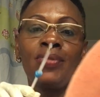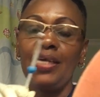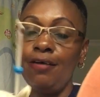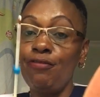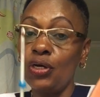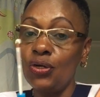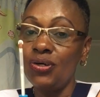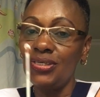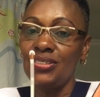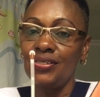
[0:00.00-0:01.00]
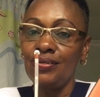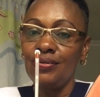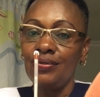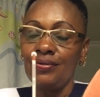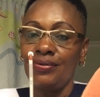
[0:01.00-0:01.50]
If you're not,
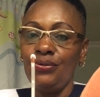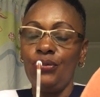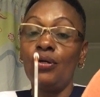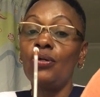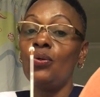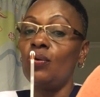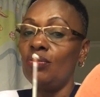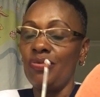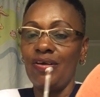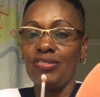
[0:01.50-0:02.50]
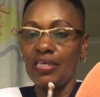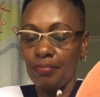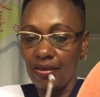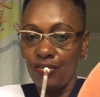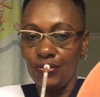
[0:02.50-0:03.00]
you don't go home without a
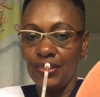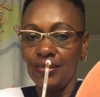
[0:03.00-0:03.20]
method.